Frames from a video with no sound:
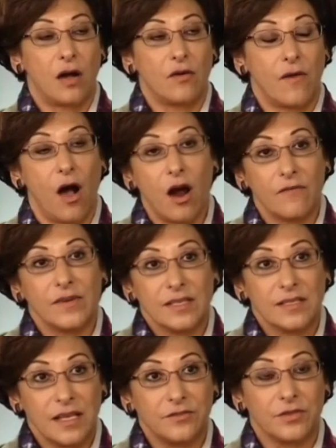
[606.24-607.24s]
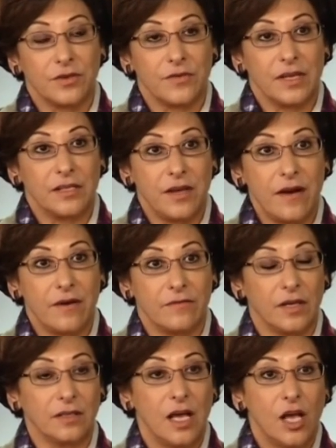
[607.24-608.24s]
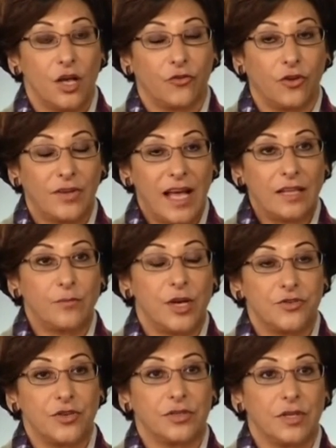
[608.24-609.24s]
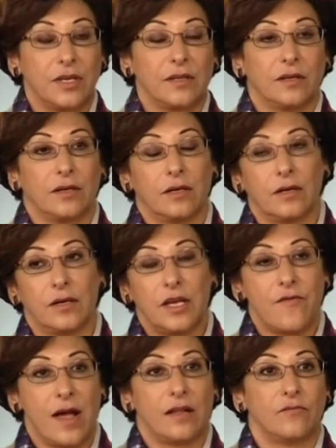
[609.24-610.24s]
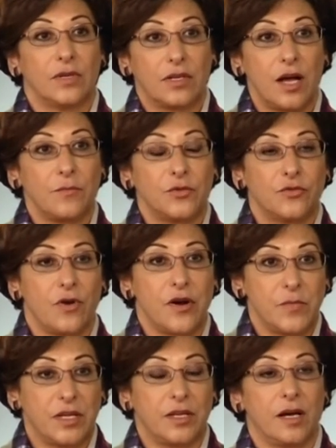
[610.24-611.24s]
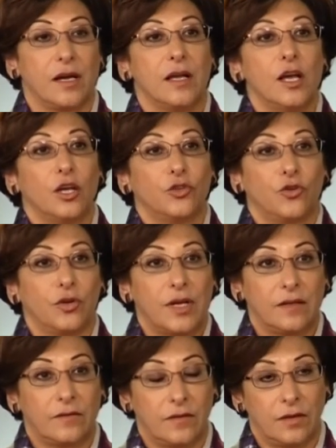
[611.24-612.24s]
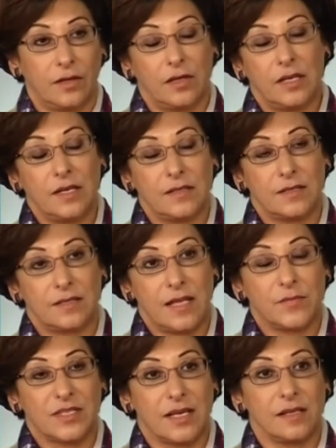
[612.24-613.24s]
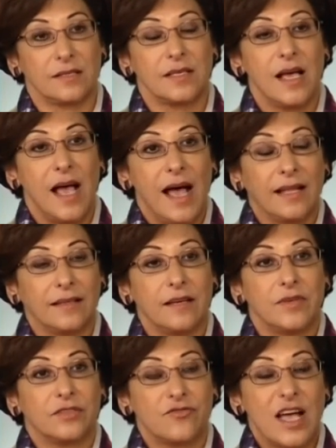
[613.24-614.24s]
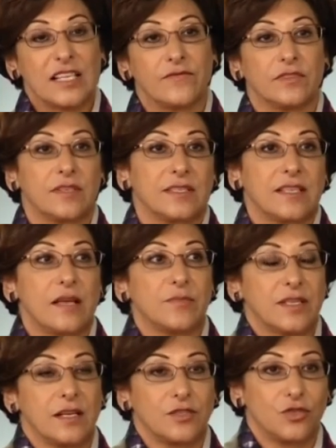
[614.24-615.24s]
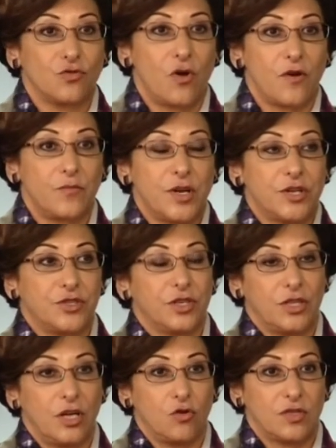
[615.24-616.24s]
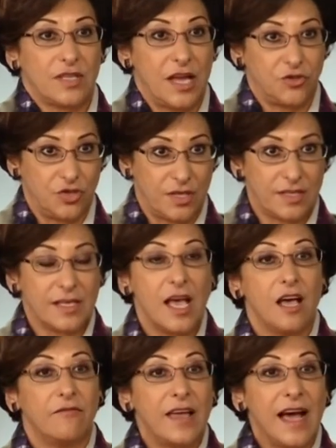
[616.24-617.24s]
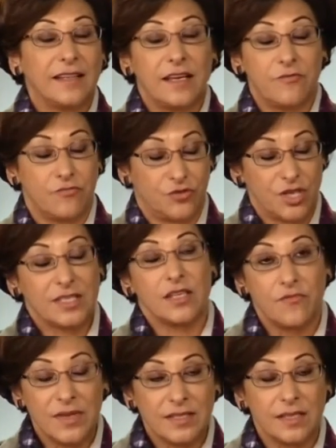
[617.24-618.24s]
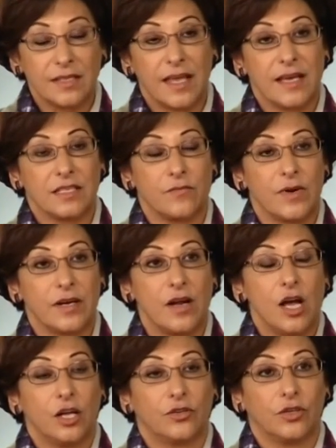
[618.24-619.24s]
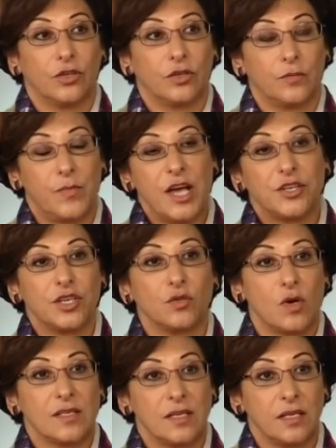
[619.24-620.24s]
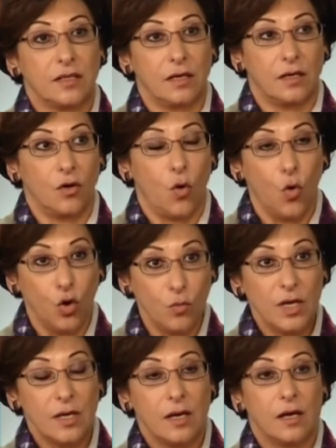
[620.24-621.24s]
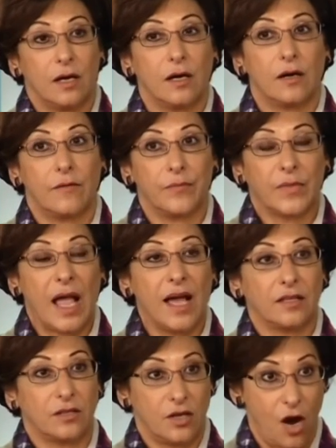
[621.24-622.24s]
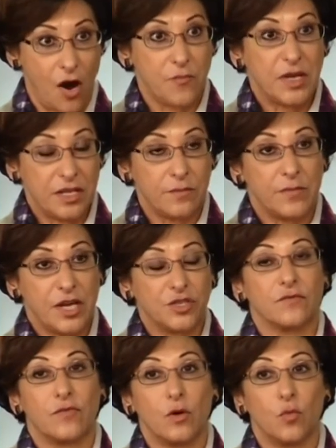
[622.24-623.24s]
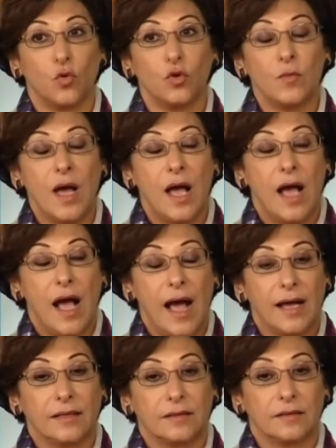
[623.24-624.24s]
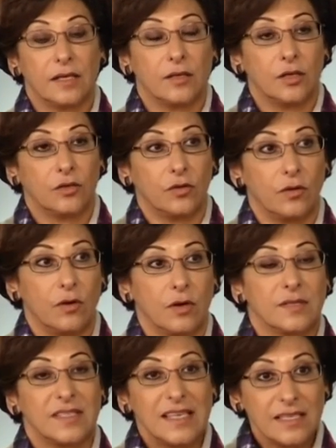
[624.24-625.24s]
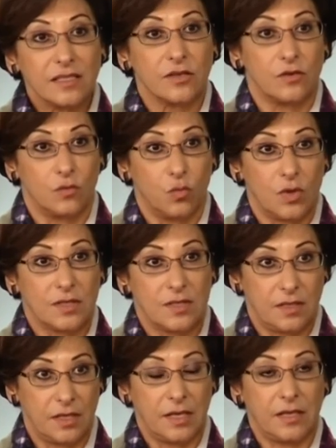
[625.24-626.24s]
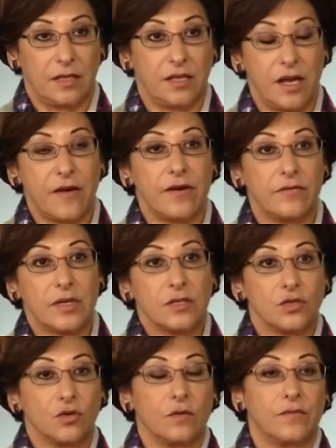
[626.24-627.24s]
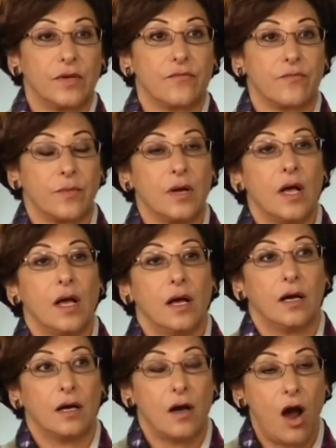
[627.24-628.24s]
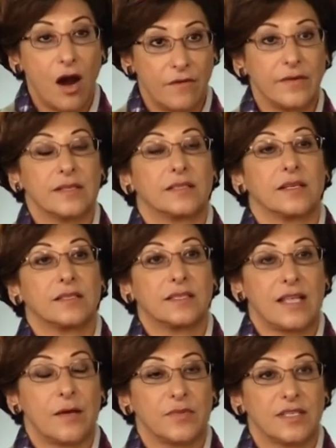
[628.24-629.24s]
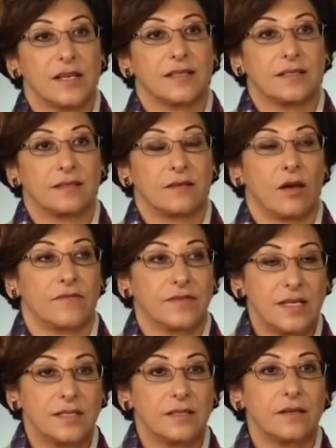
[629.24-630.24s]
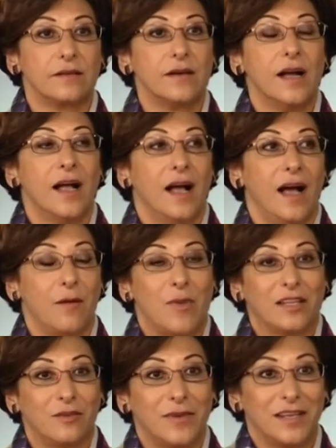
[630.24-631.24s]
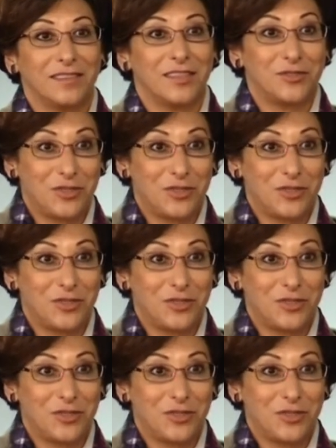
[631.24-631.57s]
our uh, harvest center in Yerevan, so that patient in uh, Iran will come to Armenia donate uh, his stem cells, and then we transferred the stem cells to our patient in Los Angeles. We had a, just a recent case where the patient was in uh, Ulm, um, and the Armenian patient from Ulm, and the uh, sister was in Yerevan, so we uh, harvested. harvested. stem cells of sister. And by the way, the